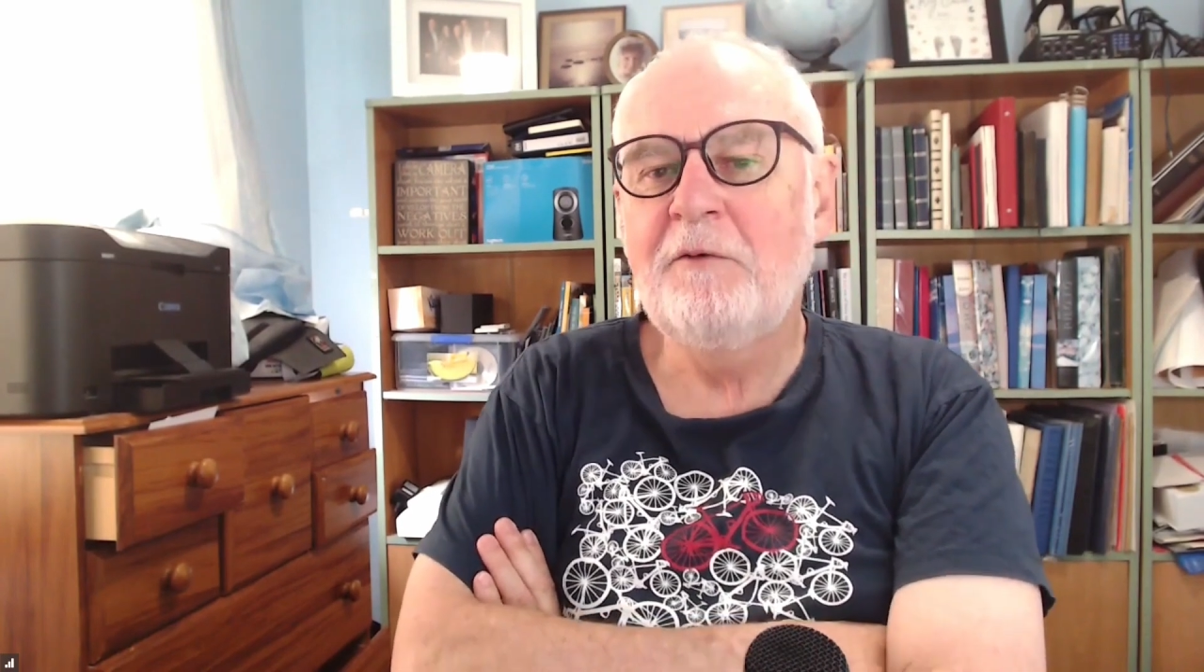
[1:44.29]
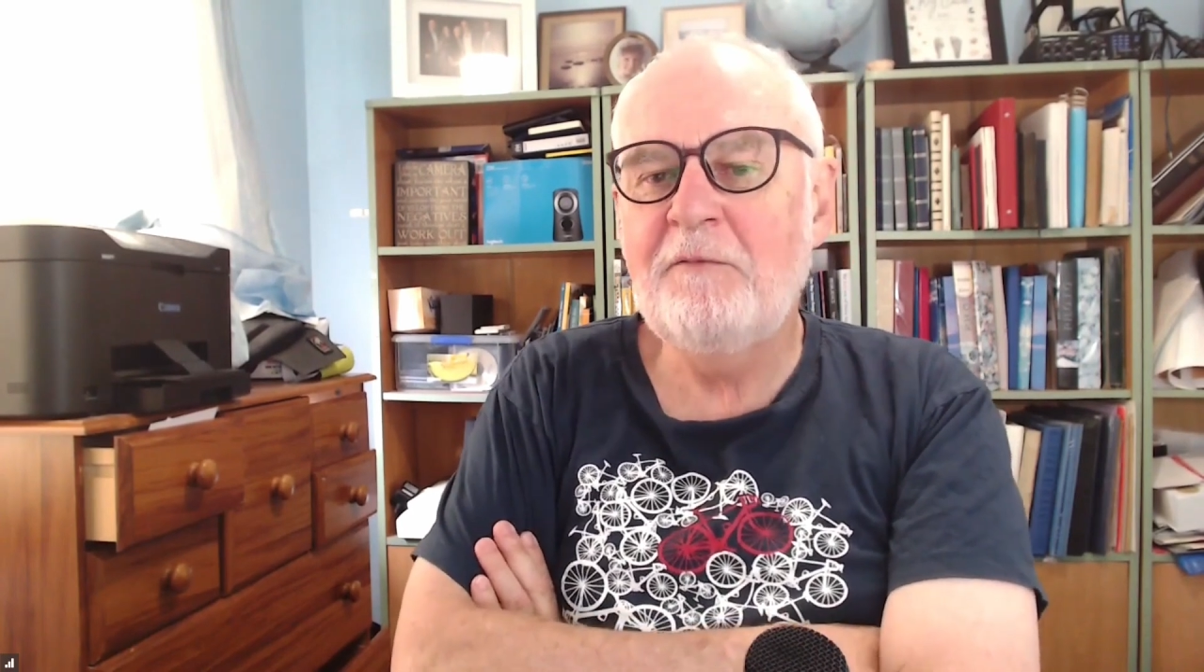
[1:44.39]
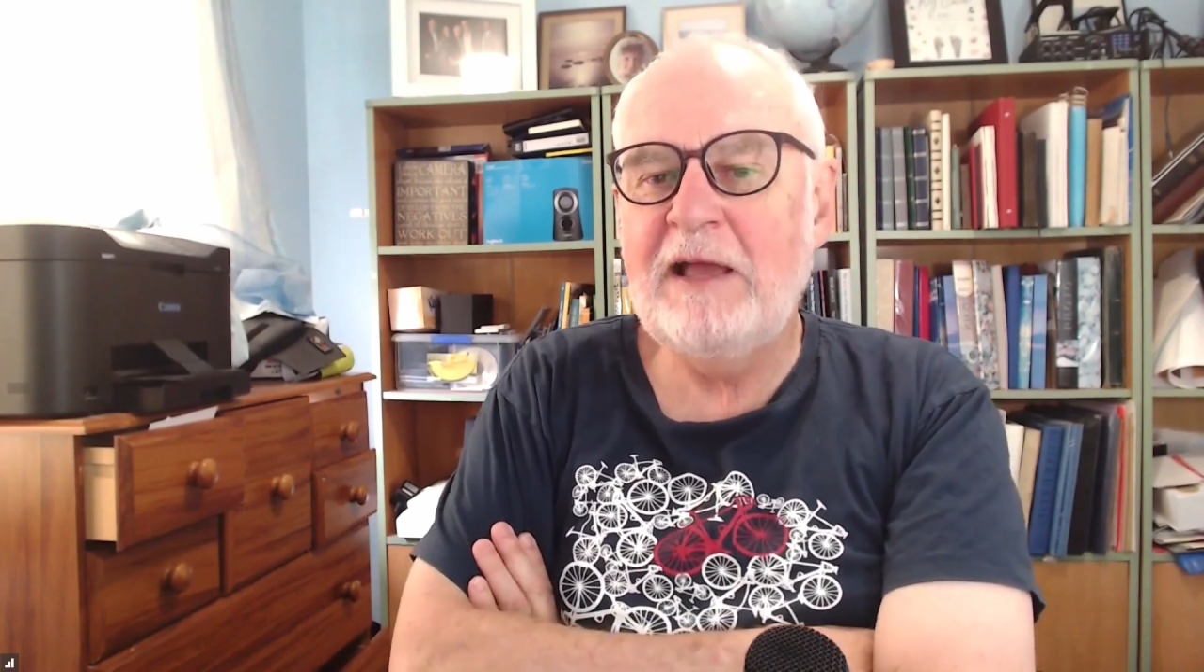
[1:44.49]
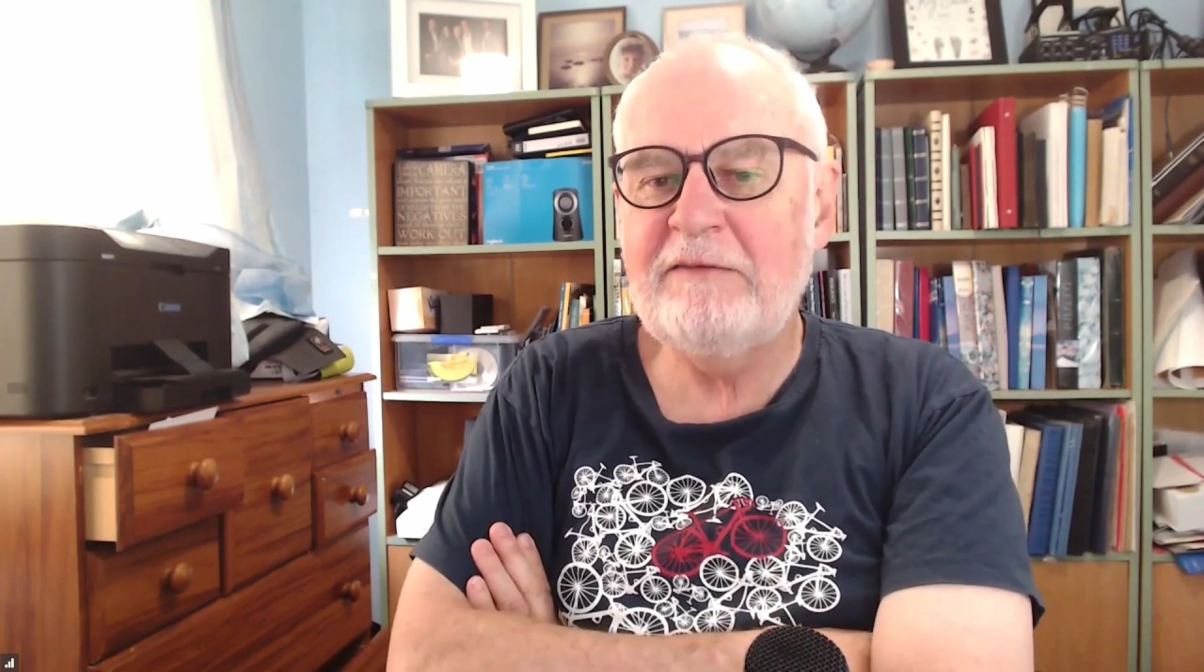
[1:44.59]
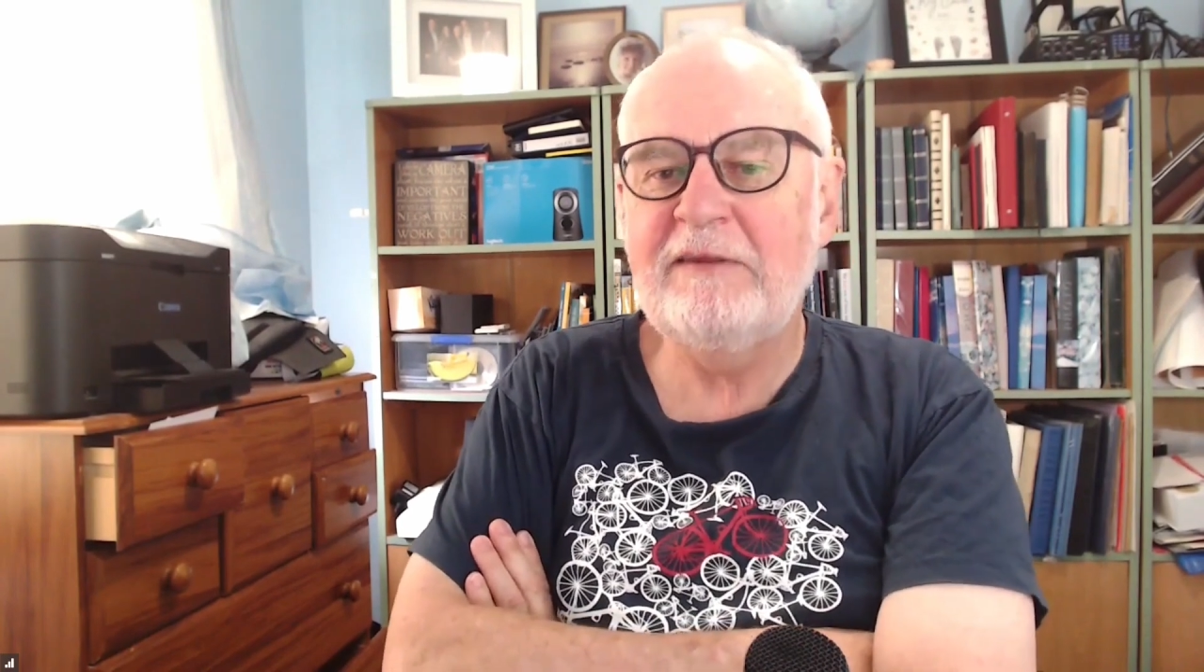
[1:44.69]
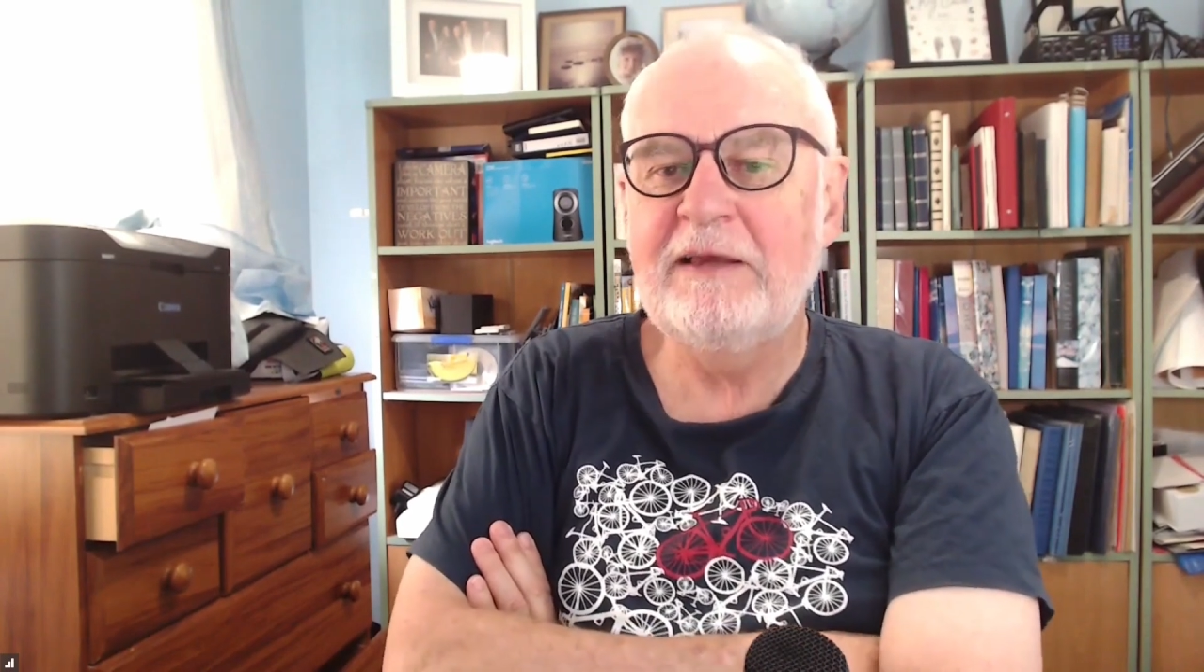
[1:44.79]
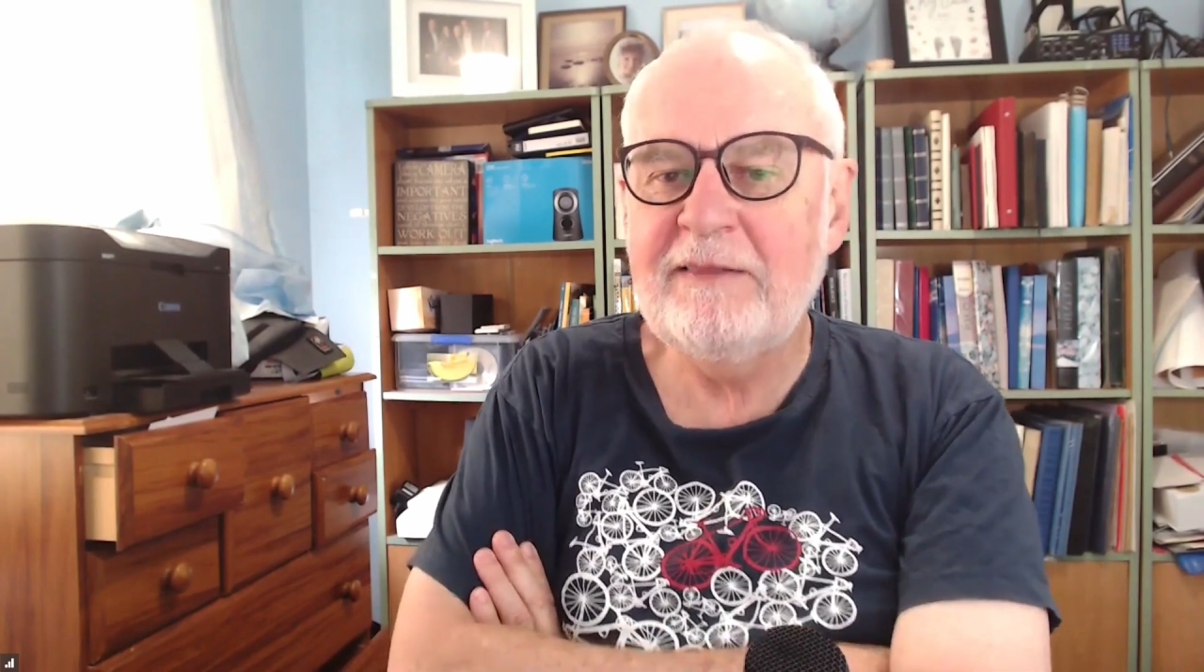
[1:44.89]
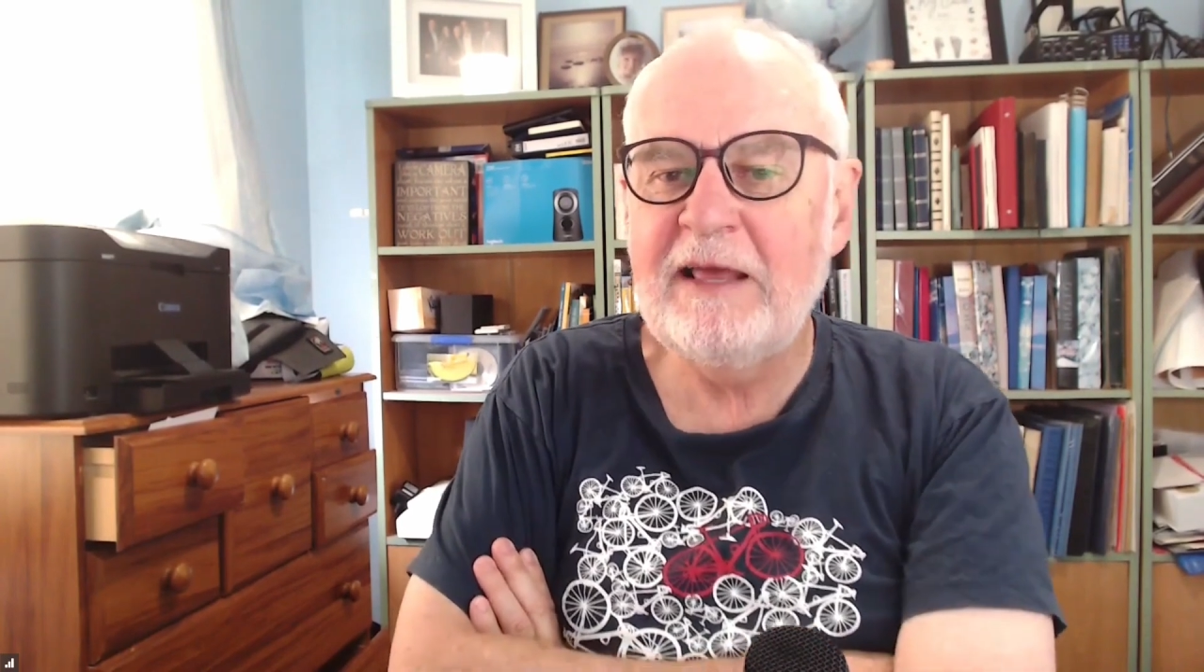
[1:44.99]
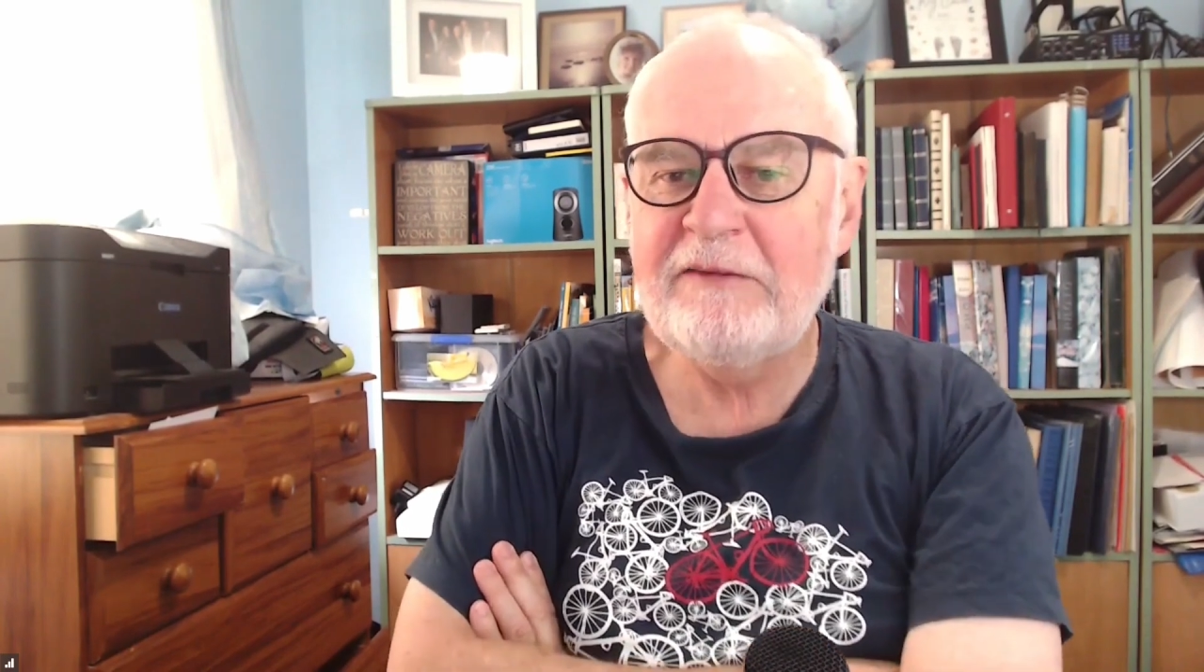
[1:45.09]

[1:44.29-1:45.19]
well, that's it.